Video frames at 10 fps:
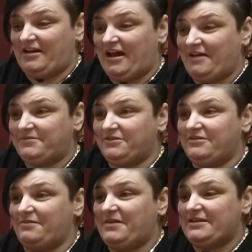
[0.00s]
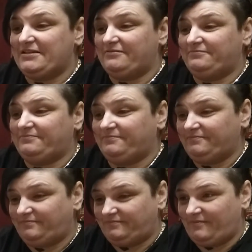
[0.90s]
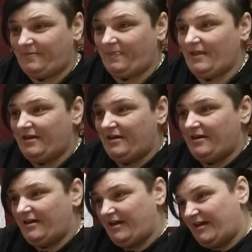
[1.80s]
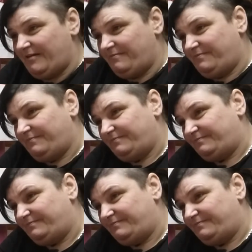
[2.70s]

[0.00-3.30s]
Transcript: Absolutely amazing. Um,